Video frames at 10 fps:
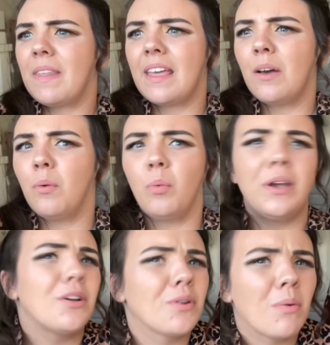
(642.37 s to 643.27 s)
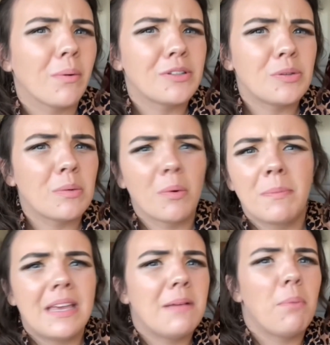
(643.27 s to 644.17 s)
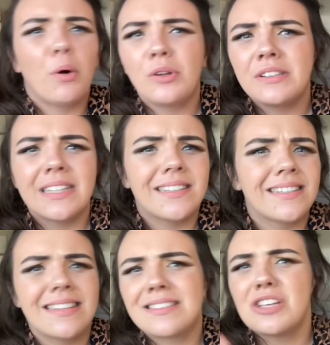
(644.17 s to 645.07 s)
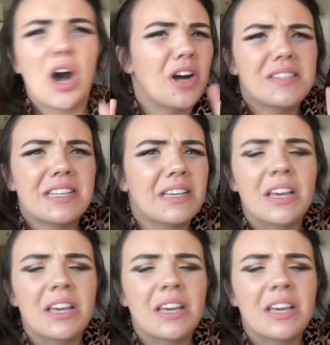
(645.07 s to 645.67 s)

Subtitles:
We don't know what we're doing. We're being pulled into this toxic